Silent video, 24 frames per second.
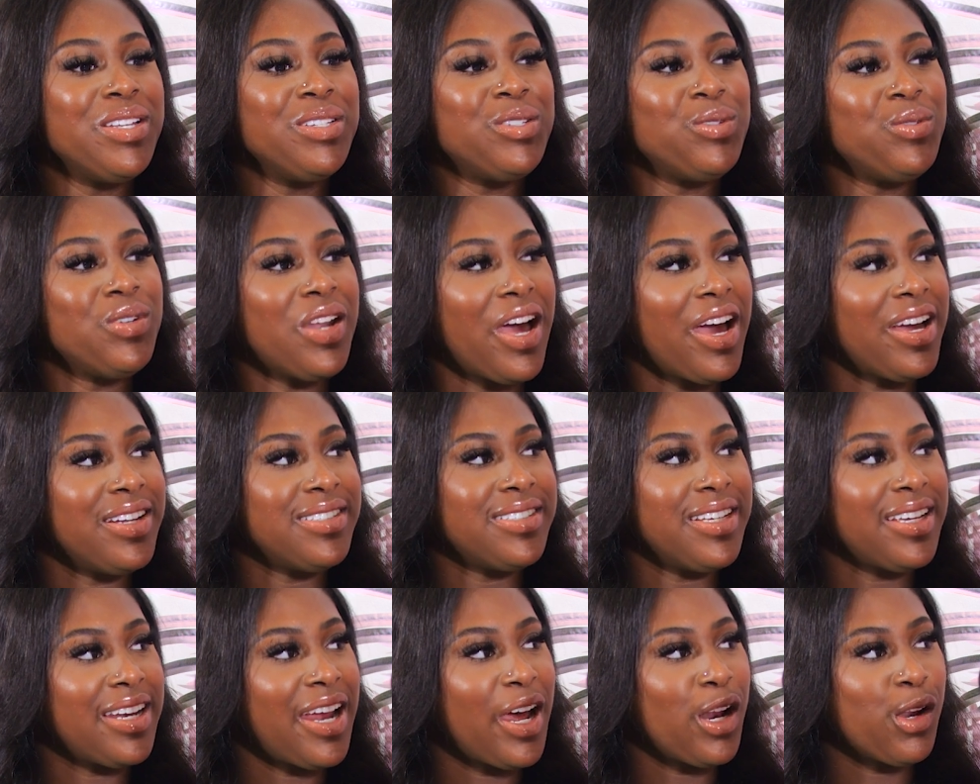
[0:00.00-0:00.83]
women do
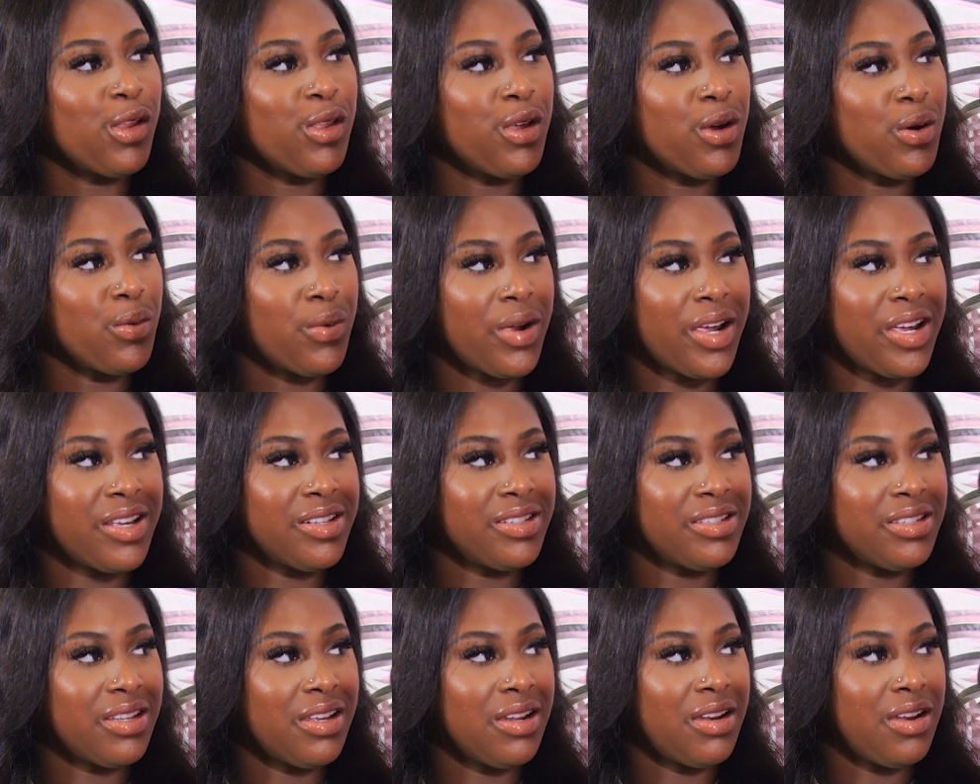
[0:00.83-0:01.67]
not date out of their
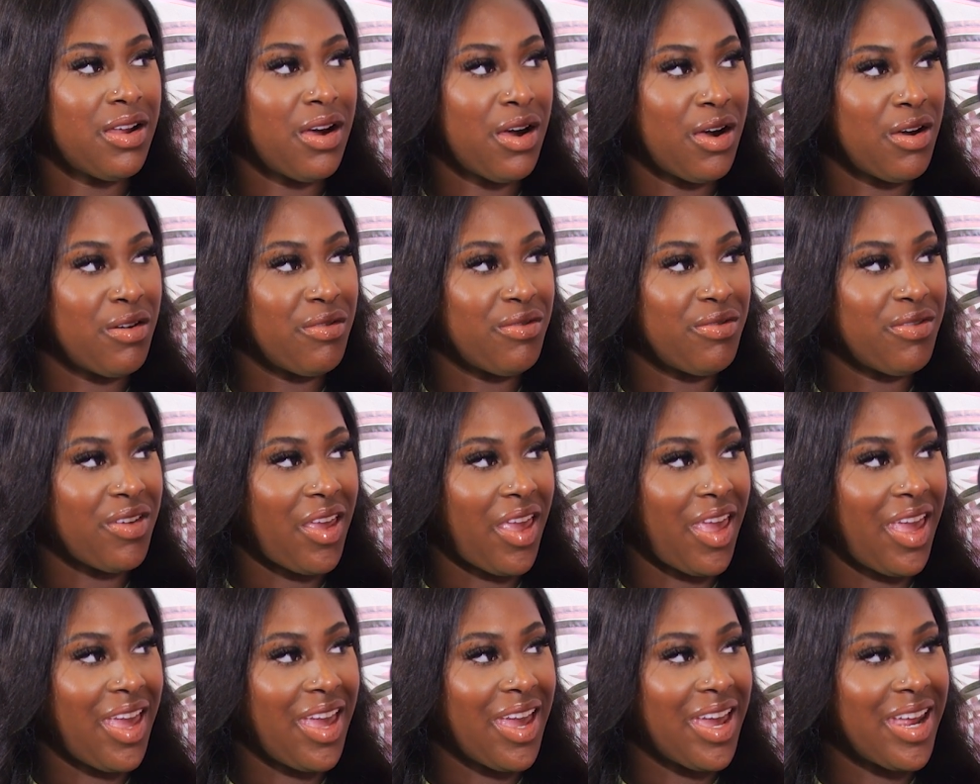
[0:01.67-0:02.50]
race enough.
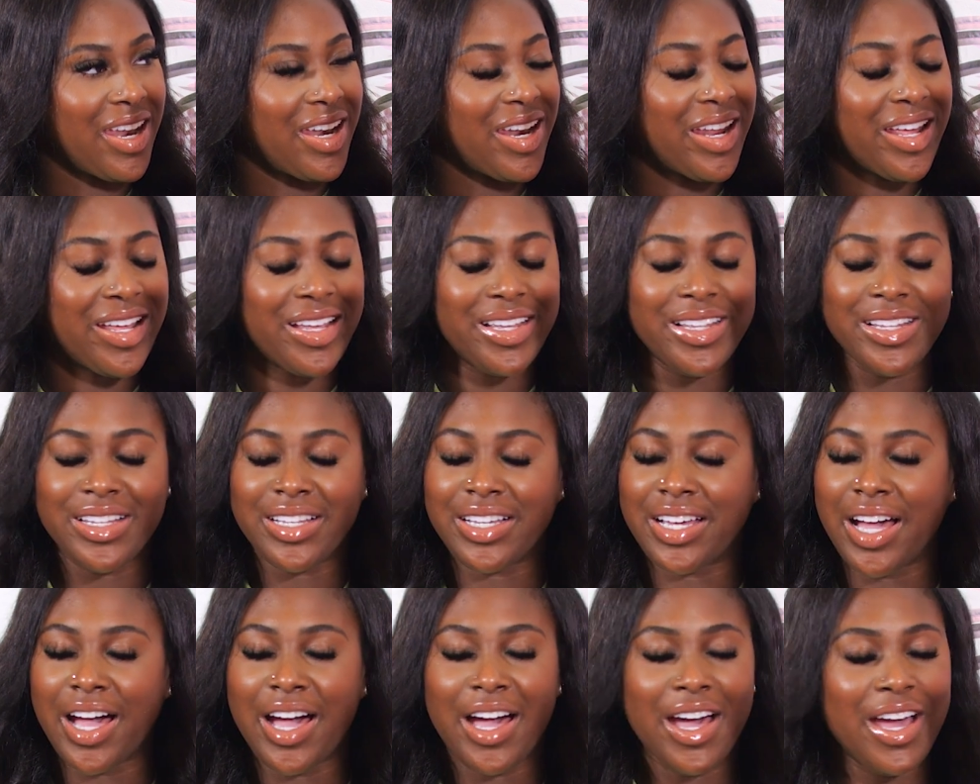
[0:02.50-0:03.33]
And
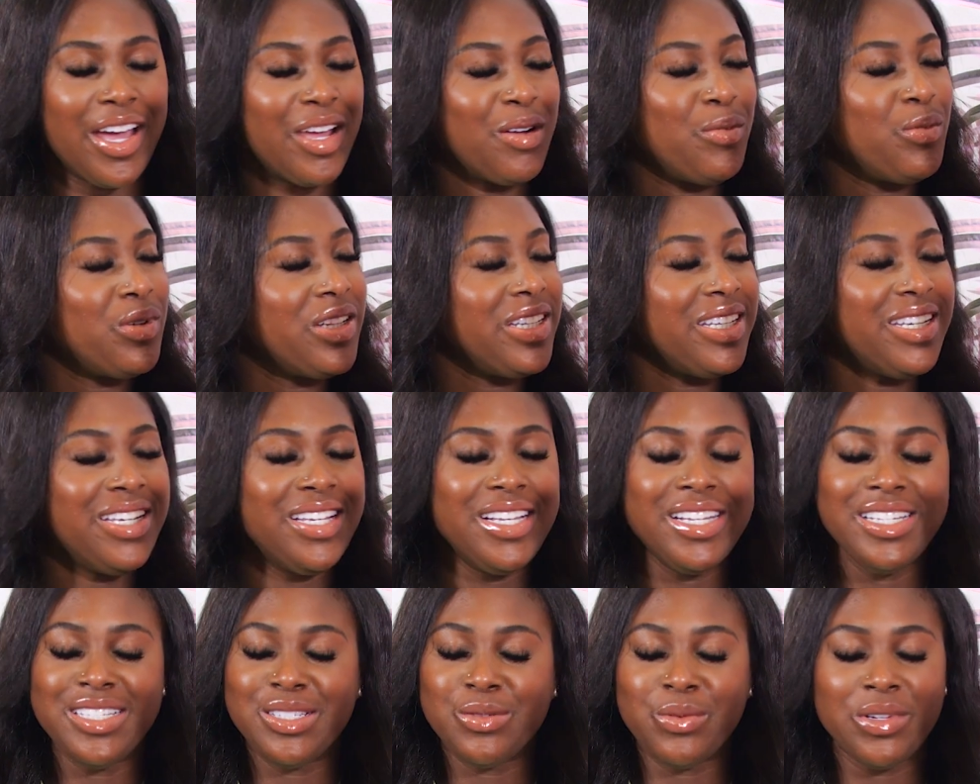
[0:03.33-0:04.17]
God,
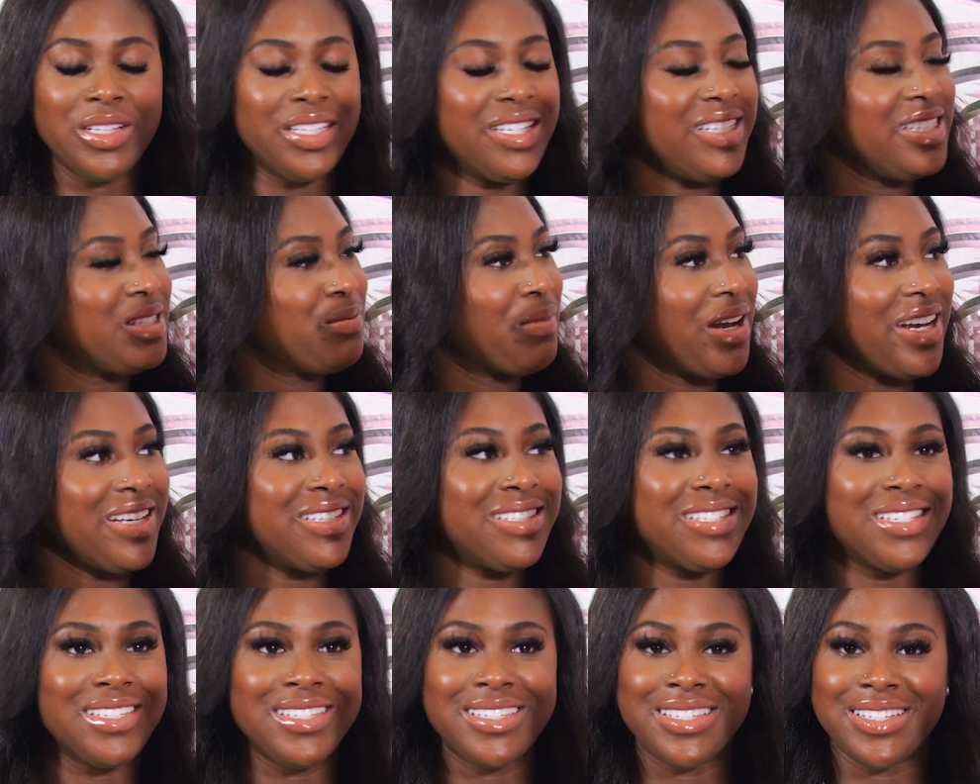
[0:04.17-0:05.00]
please release
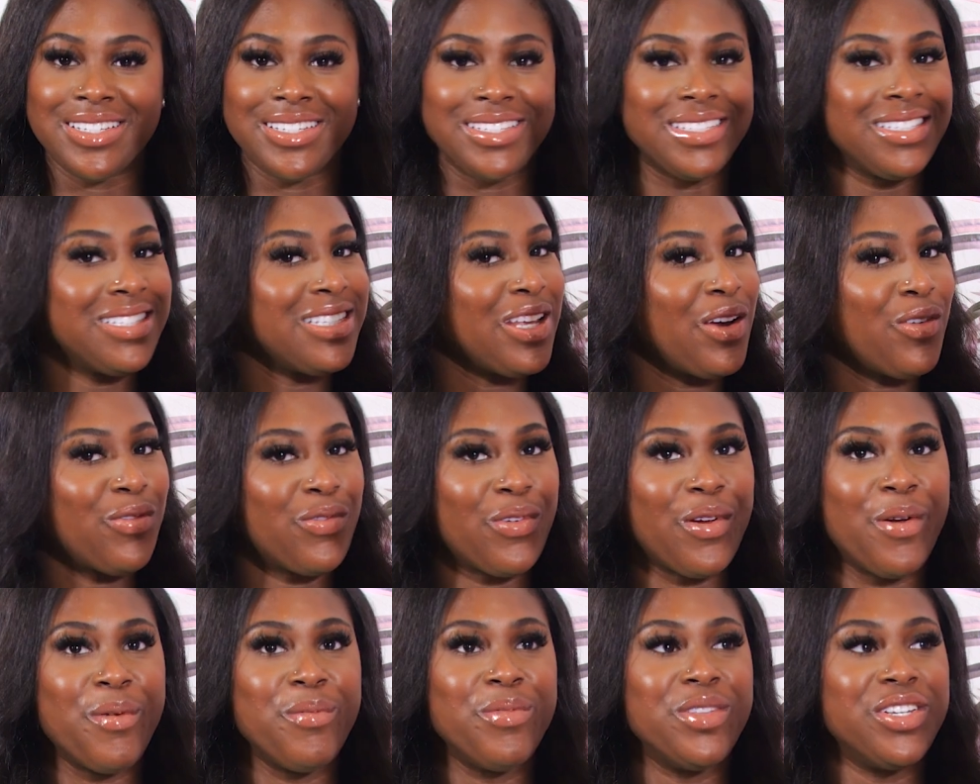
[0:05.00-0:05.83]
my sisters
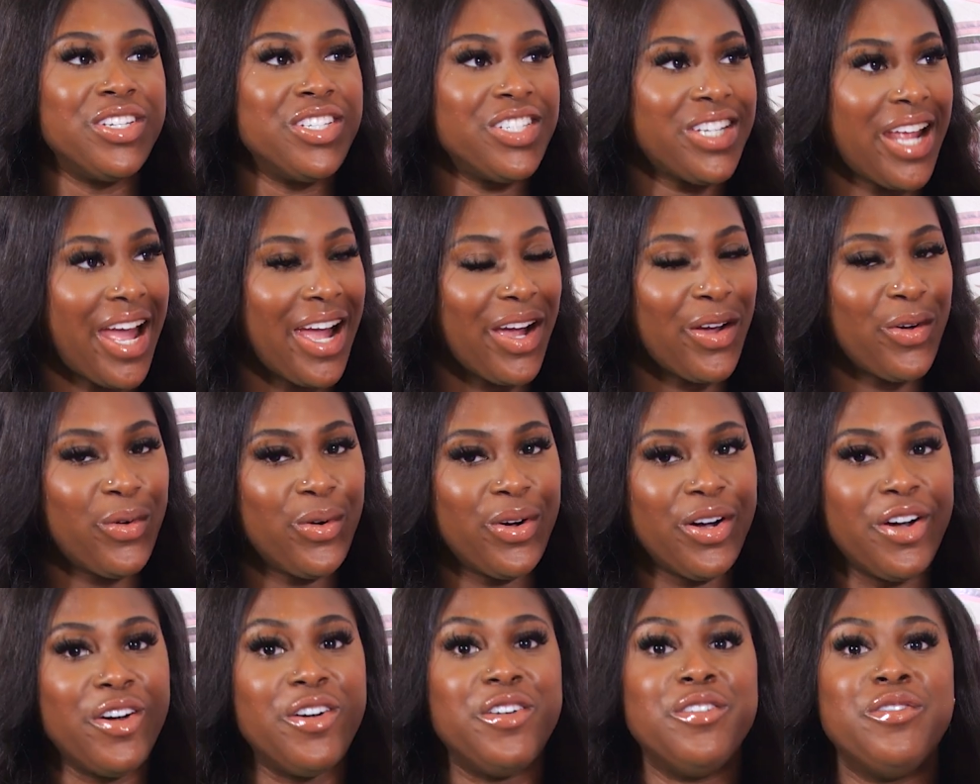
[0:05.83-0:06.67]
from the
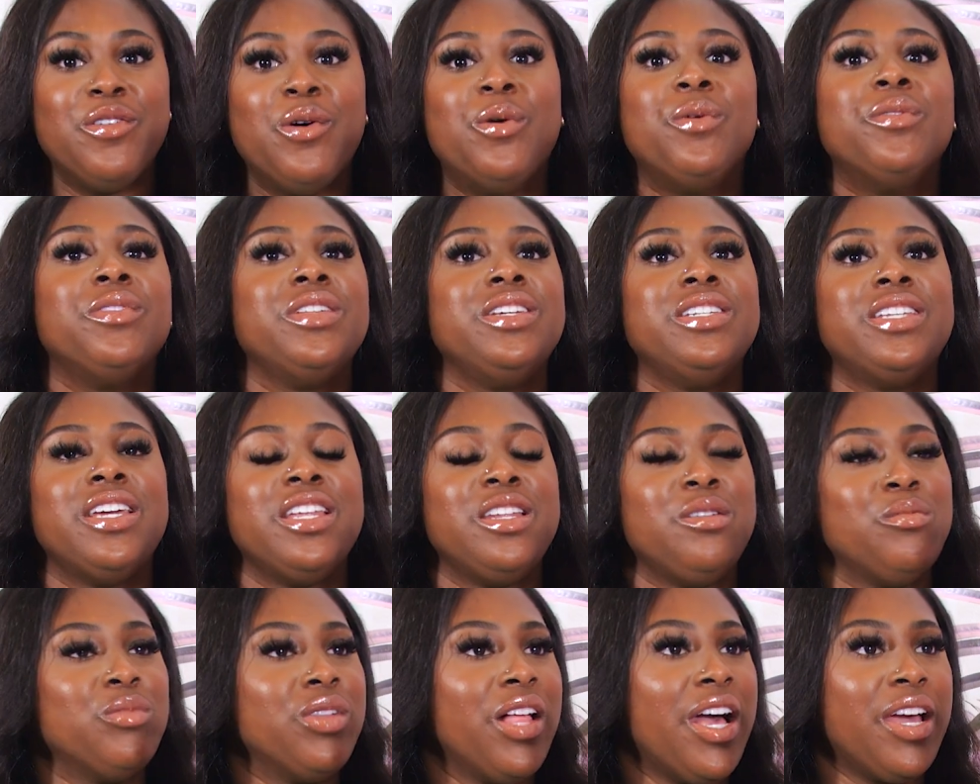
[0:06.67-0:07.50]
shackle of only
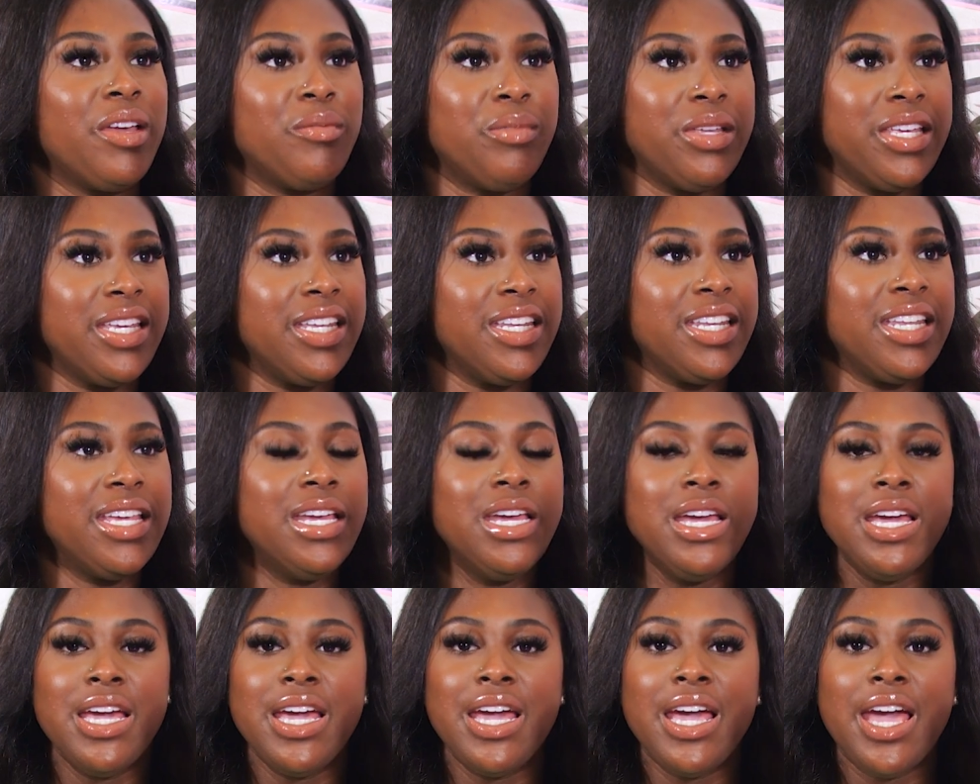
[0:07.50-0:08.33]
dating Black men.
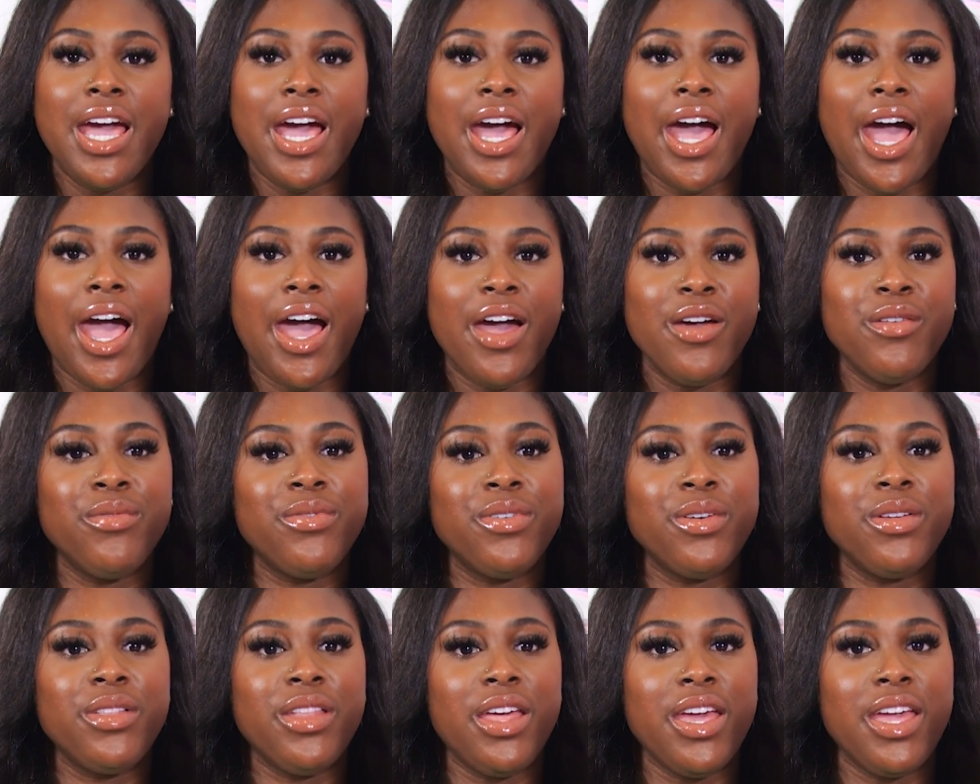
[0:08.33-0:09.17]
I
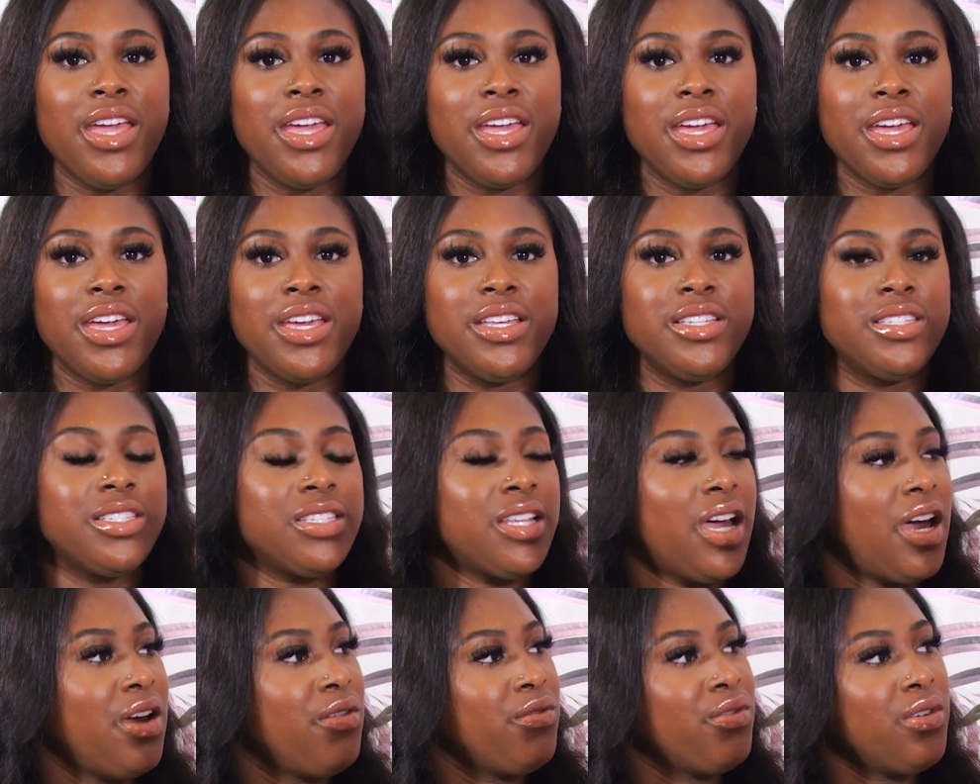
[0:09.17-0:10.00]
feel like
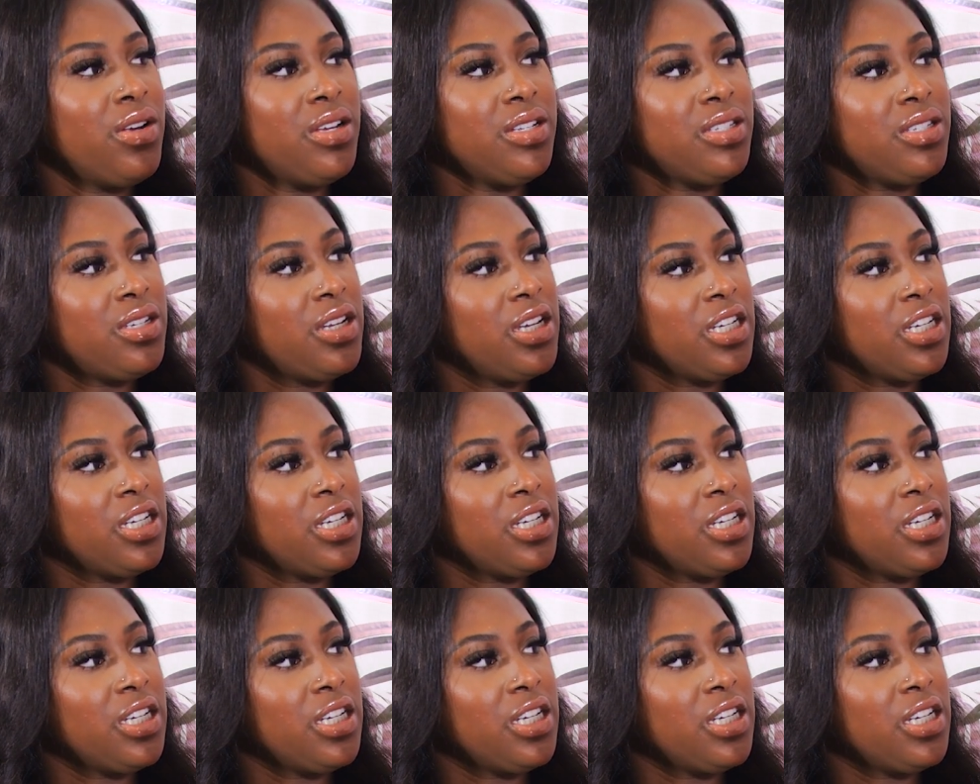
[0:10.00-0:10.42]
it's time for